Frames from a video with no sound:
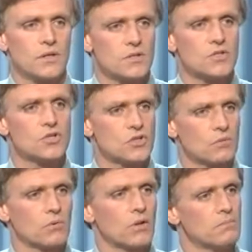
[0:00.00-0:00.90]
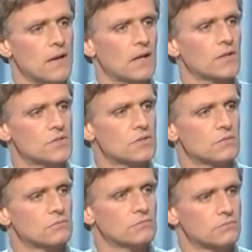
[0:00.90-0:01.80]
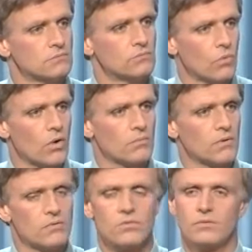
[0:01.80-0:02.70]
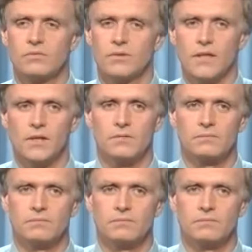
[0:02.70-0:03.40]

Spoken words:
is in general a balanced form of yin.